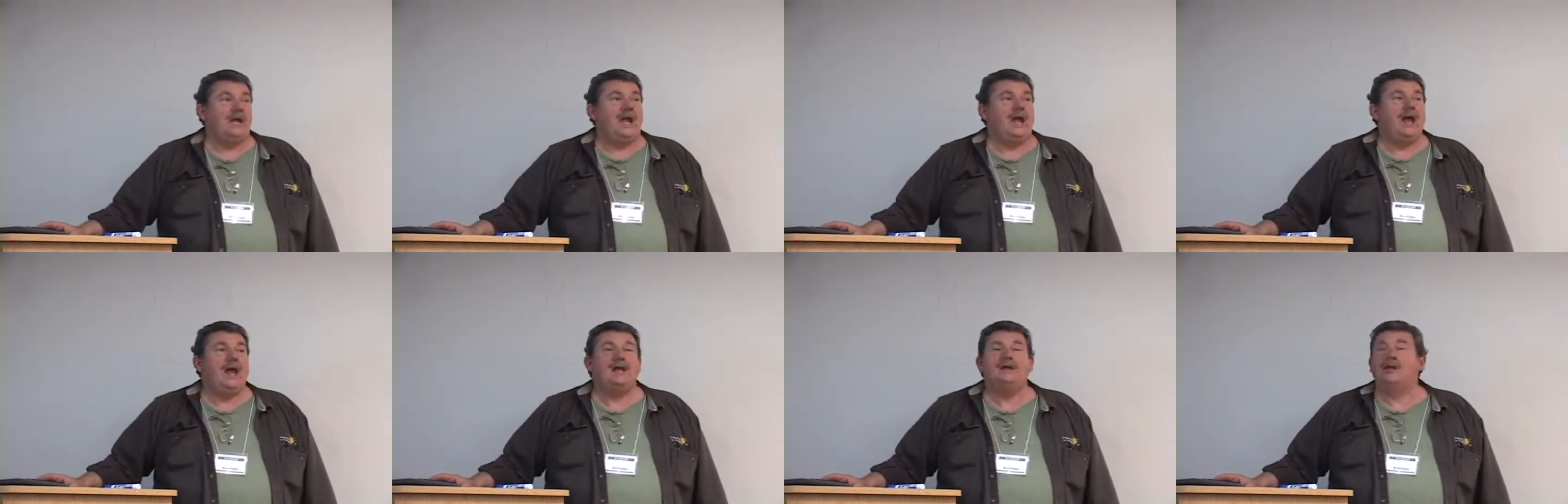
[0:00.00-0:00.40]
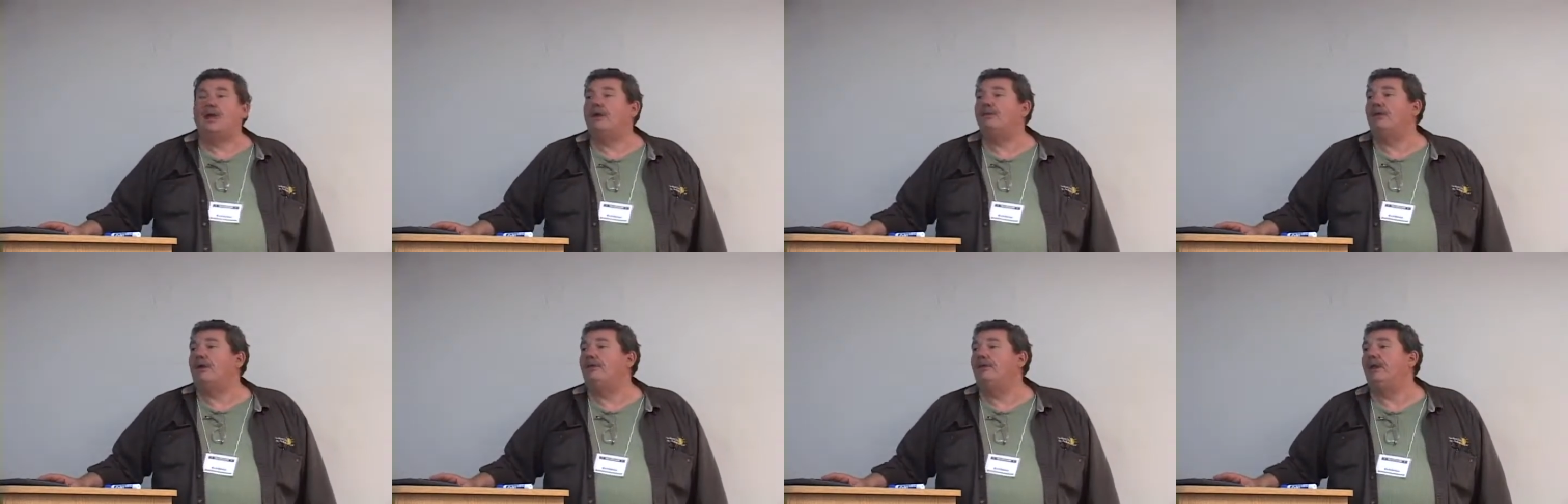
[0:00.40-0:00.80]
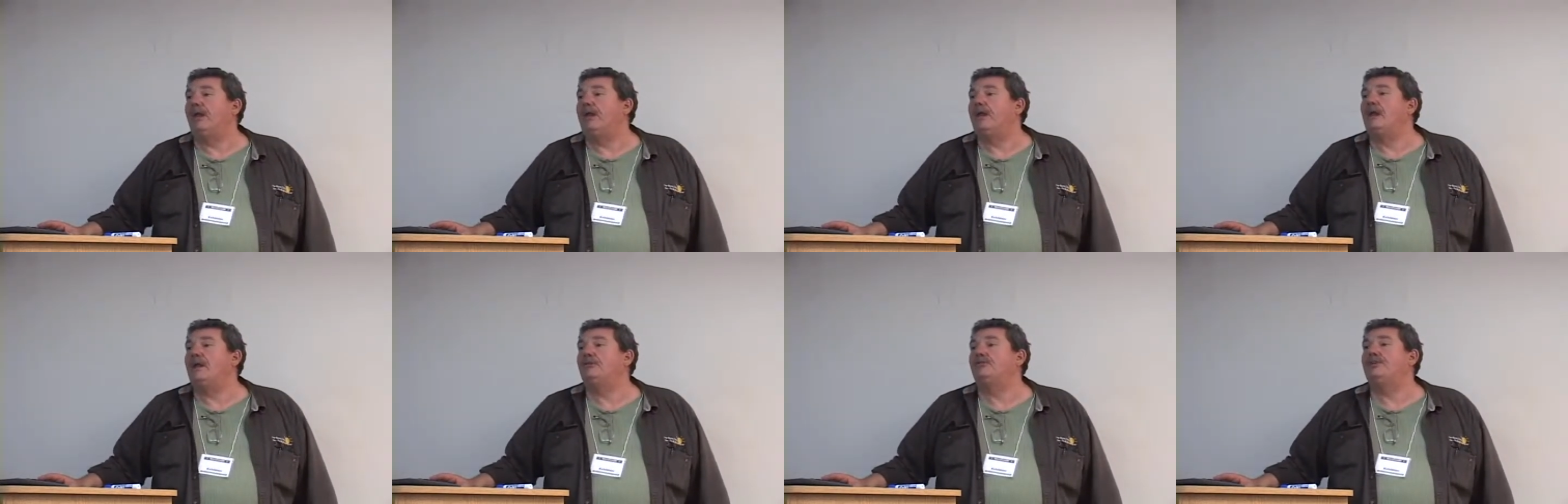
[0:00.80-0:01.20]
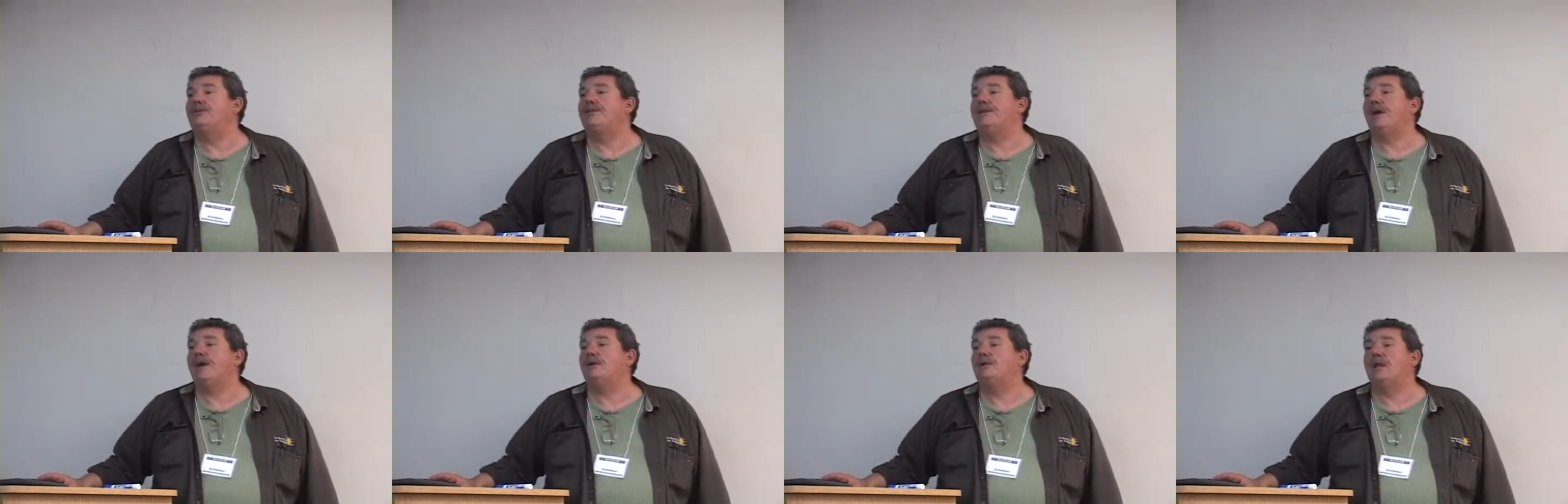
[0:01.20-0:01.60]
And the thing is,
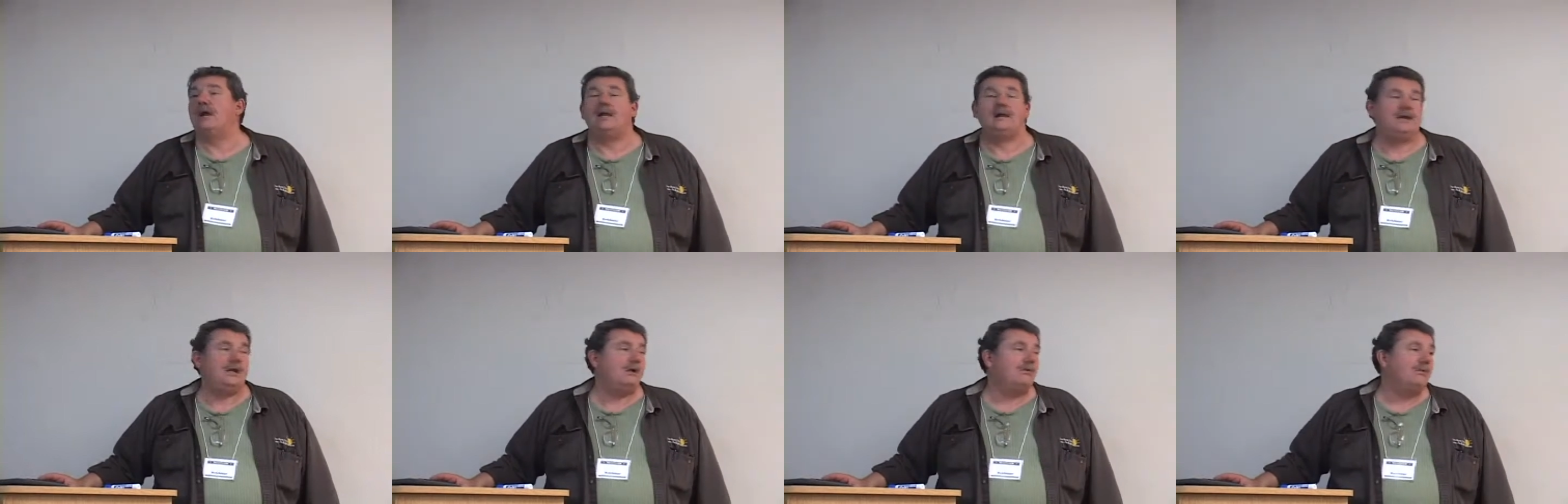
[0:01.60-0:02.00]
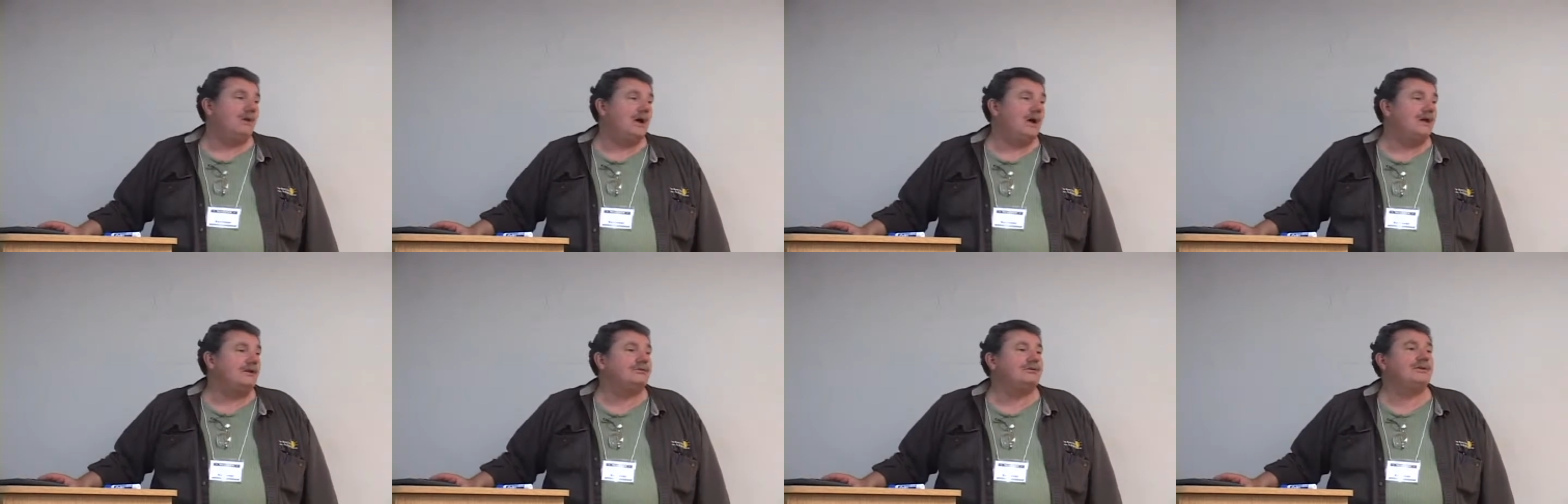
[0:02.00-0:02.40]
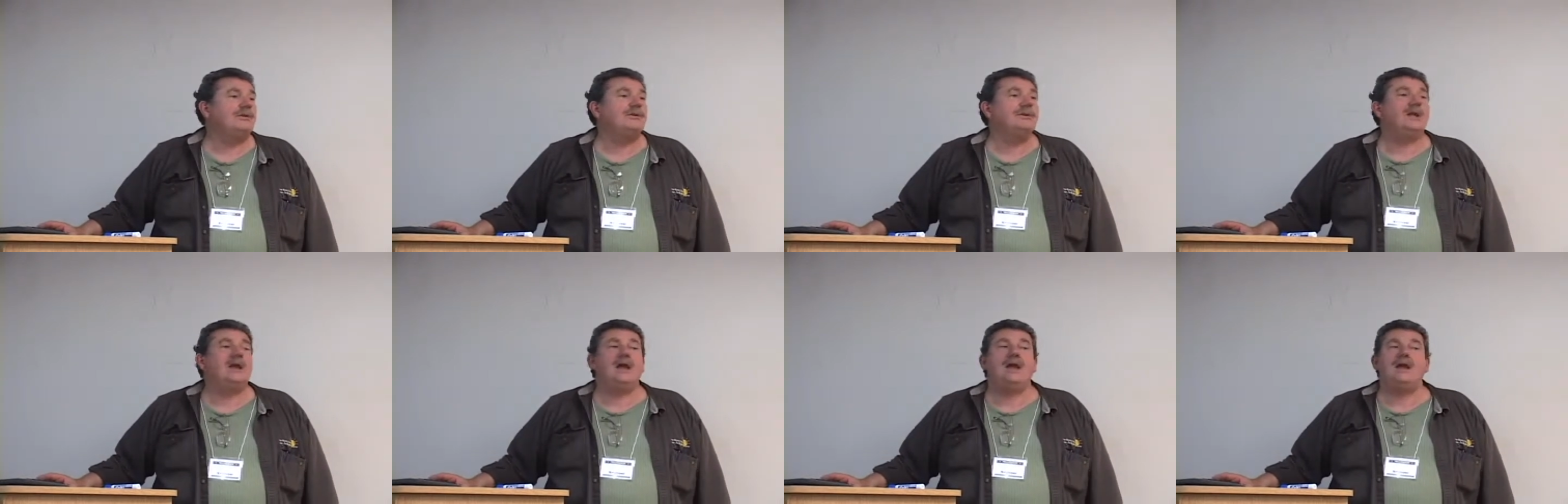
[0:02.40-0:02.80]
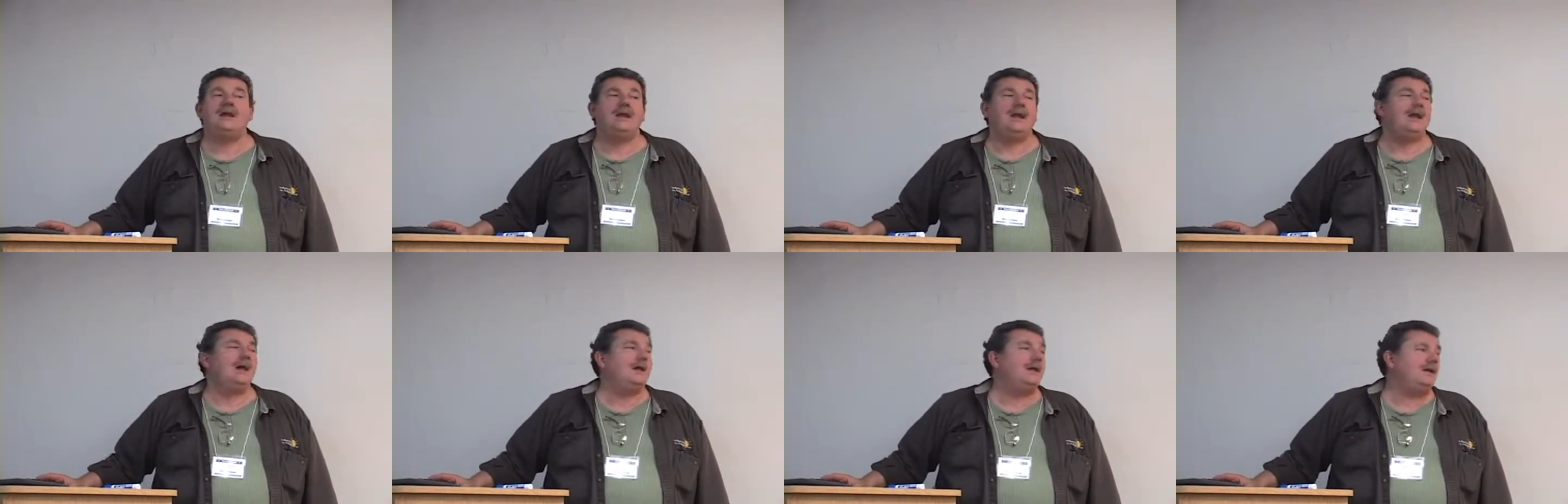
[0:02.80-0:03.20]
they're lightning rods. They
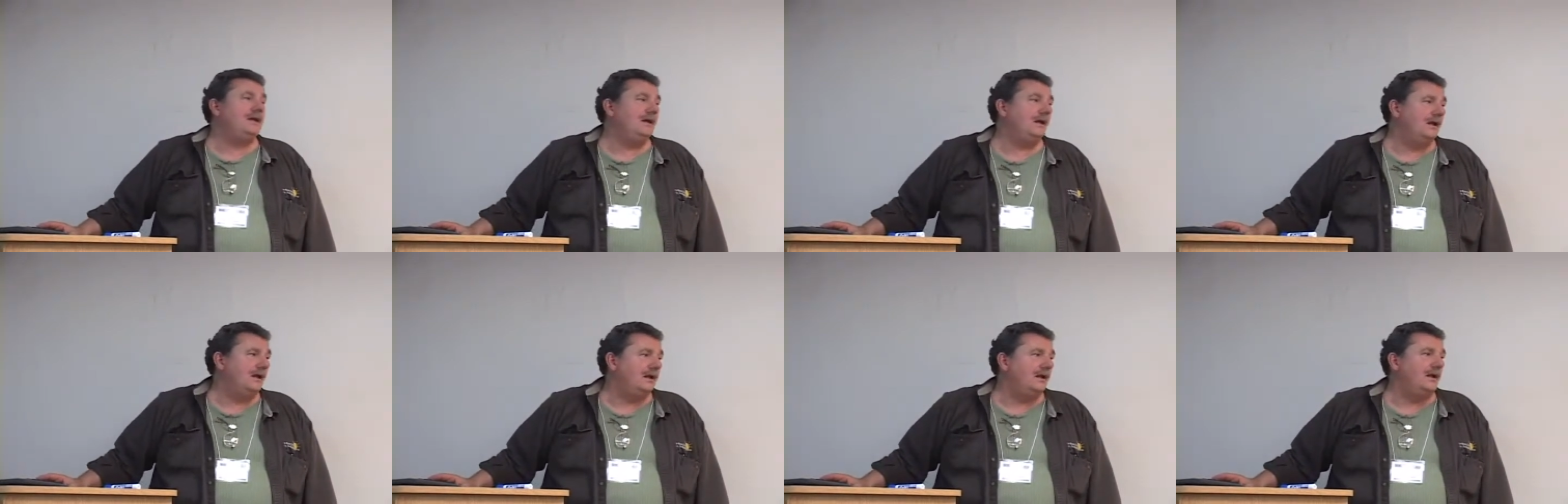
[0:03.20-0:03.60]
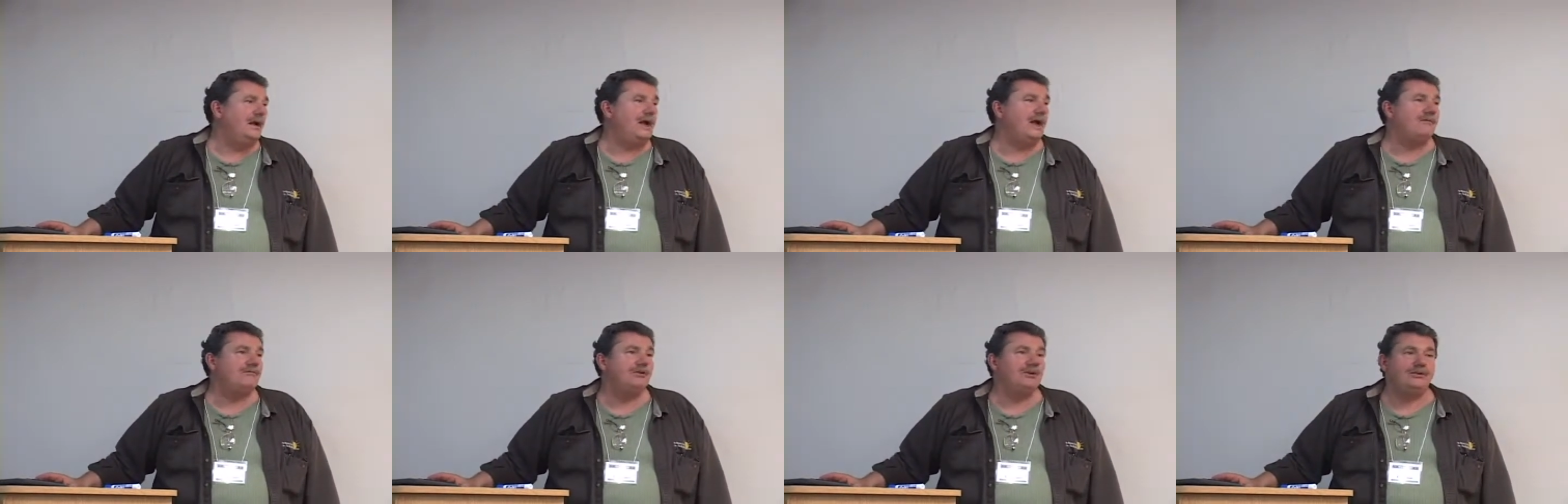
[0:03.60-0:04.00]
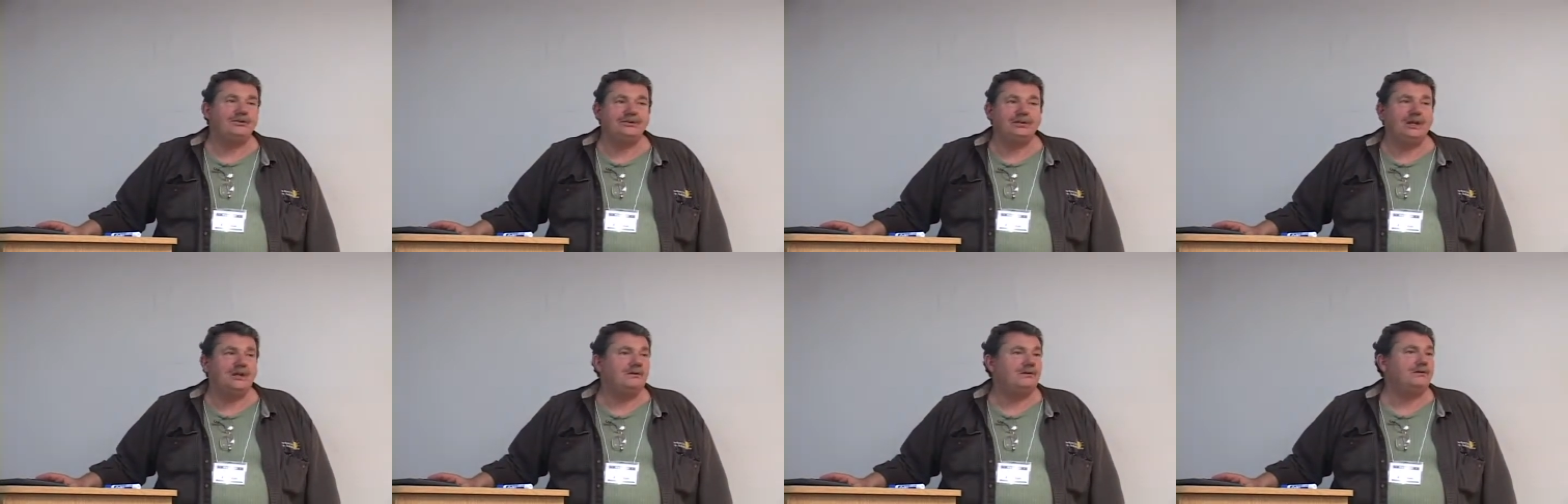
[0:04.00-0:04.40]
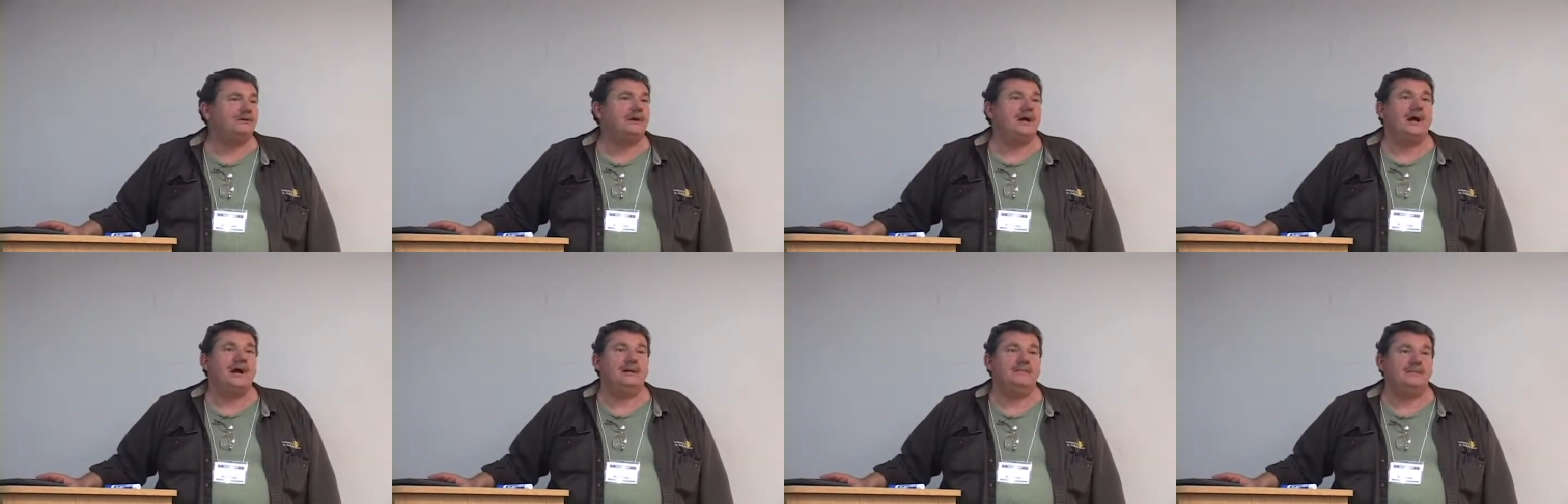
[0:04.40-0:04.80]
get hit every single
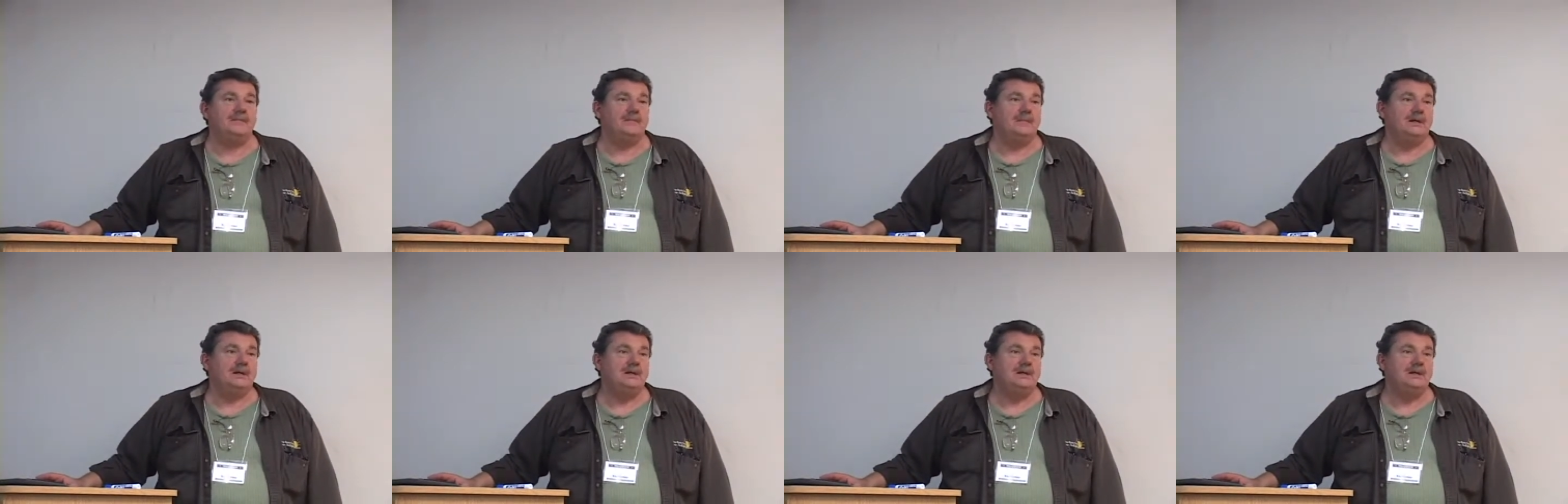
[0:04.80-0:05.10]
time.